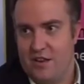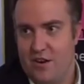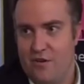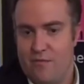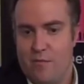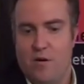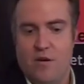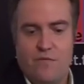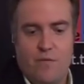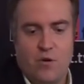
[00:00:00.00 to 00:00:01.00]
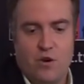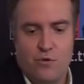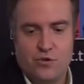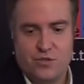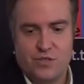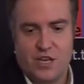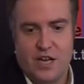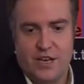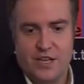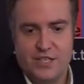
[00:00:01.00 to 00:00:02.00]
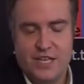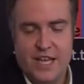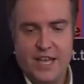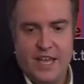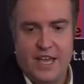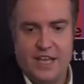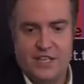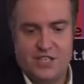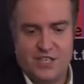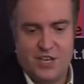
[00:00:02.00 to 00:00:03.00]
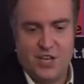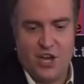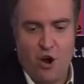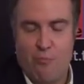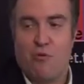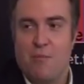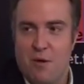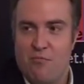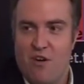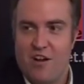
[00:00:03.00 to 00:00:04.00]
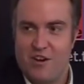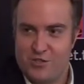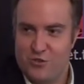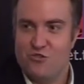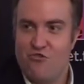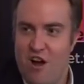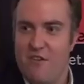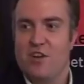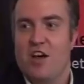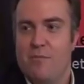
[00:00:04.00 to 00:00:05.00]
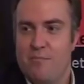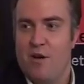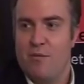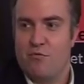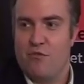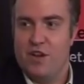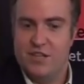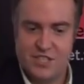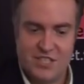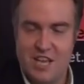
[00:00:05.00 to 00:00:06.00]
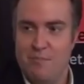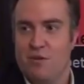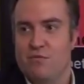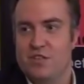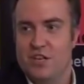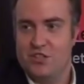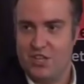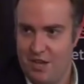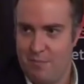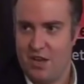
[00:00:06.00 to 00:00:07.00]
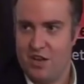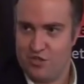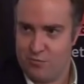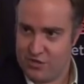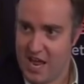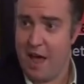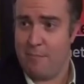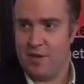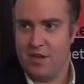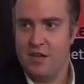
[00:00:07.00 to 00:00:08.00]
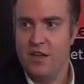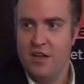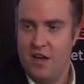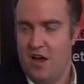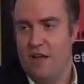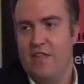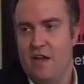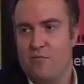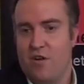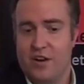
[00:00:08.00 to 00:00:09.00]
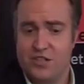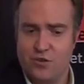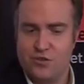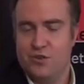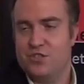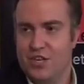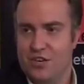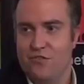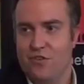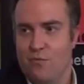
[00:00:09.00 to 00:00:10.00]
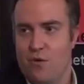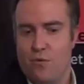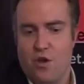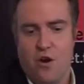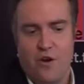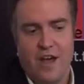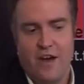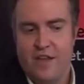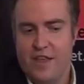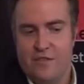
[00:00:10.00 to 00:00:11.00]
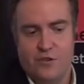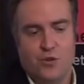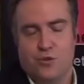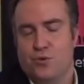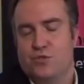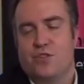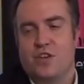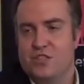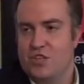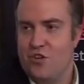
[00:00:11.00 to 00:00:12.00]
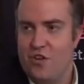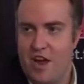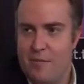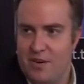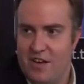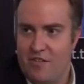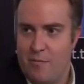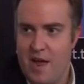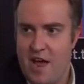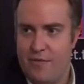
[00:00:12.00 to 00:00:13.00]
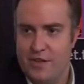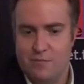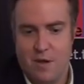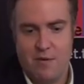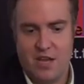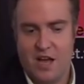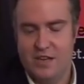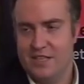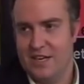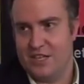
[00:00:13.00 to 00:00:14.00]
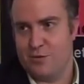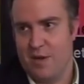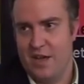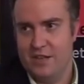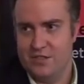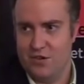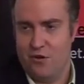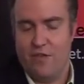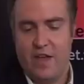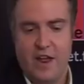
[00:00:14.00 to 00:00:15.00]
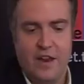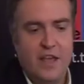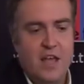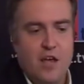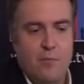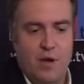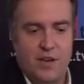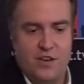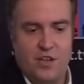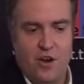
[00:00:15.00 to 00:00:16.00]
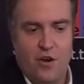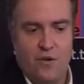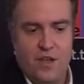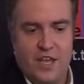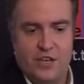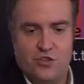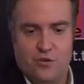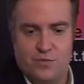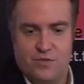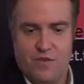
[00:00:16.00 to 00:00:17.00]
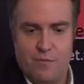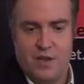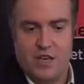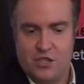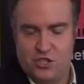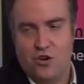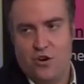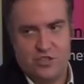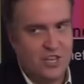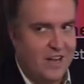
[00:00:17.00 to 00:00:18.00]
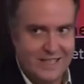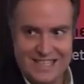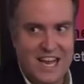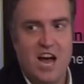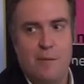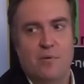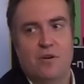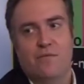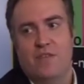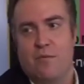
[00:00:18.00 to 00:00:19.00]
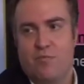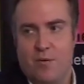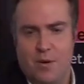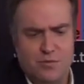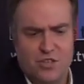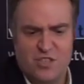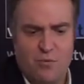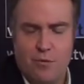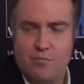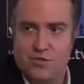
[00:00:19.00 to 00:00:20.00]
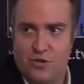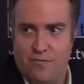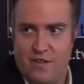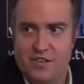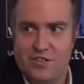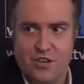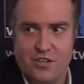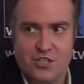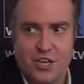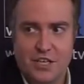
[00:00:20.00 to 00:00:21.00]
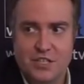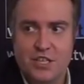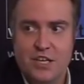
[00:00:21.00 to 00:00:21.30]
you know, from a commercial side, is it's our premium product, so it's driving up upgrades, it's keeping retention, keeping customers happy on that product. It's also signaling where we are. Now, there's all sorts of things that could happen down the path as maybe content expands and all that. But, you know, in terms of it being a charge on top of that premium charge, I want to presume that it's going to change.